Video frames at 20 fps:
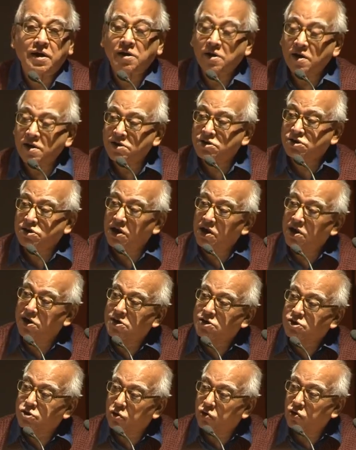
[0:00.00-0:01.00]
at least
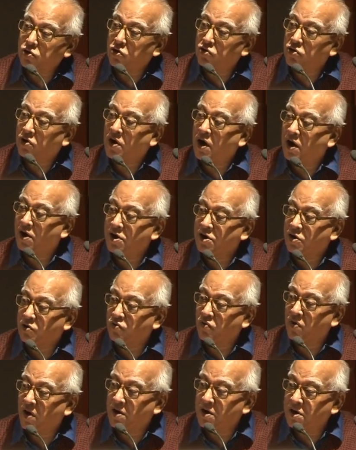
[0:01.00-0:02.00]
in its own
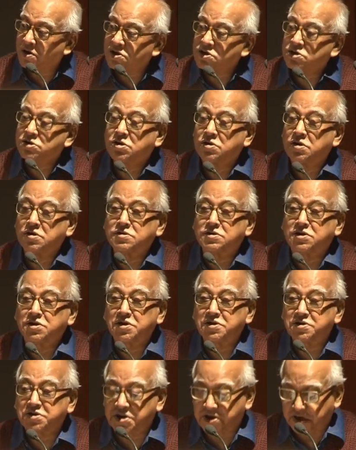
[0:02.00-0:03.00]
locality where it is
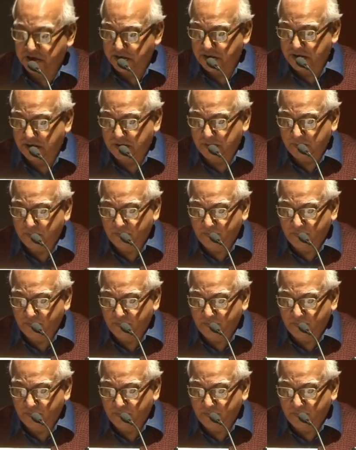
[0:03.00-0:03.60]
concentrated.